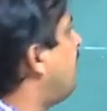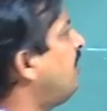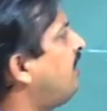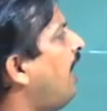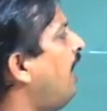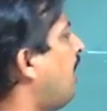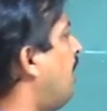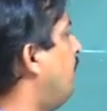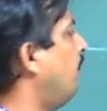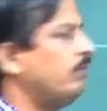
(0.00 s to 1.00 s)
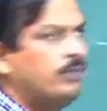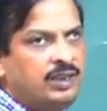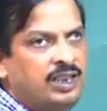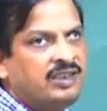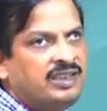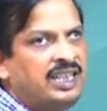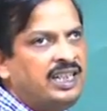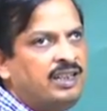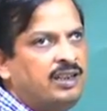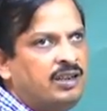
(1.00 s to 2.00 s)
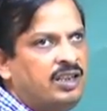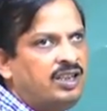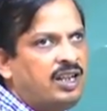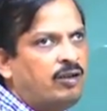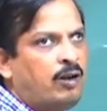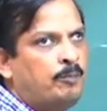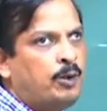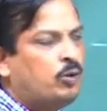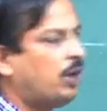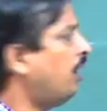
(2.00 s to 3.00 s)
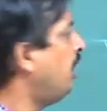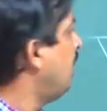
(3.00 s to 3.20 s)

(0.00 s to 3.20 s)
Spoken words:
this diagram, this thing in the digital computer,